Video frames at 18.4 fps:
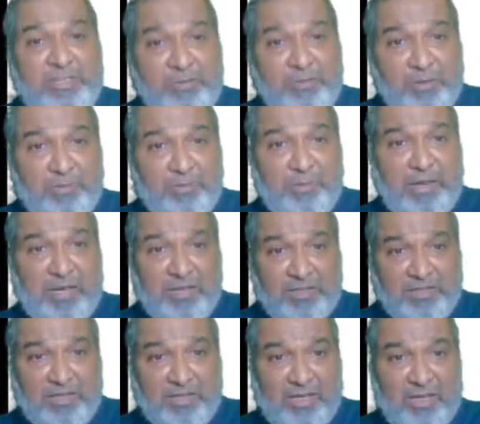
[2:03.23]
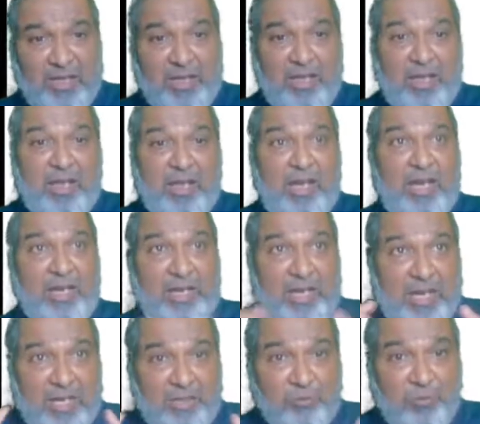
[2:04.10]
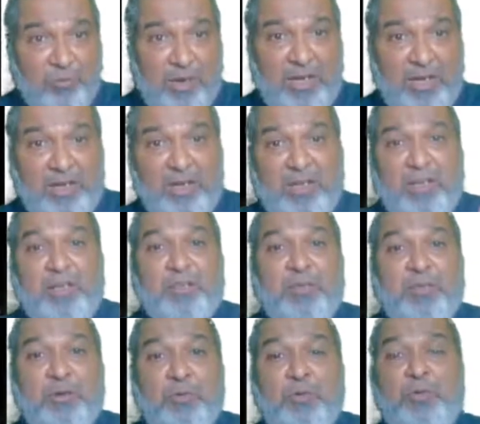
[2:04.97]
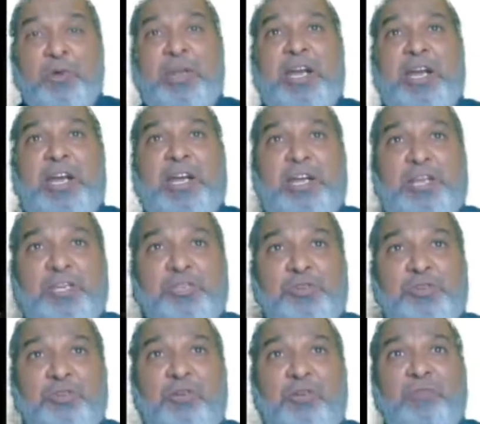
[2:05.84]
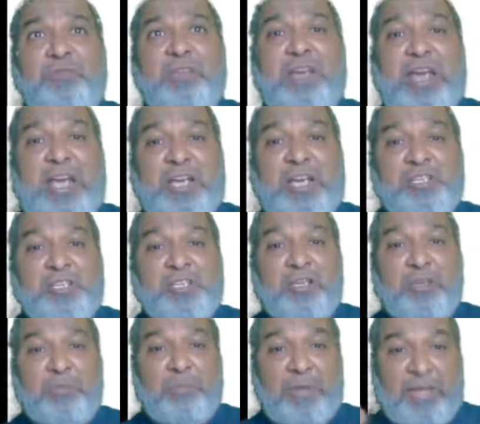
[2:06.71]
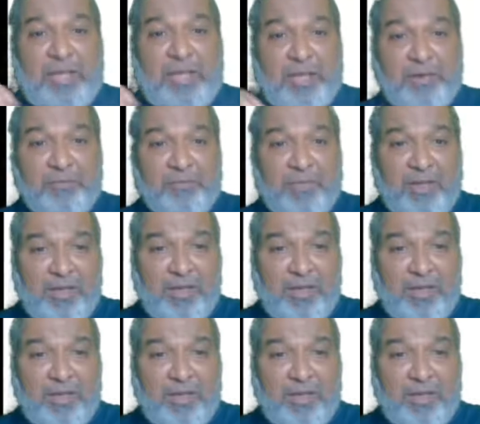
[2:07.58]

of the beds. And eighth one, the orientation of the axial plane.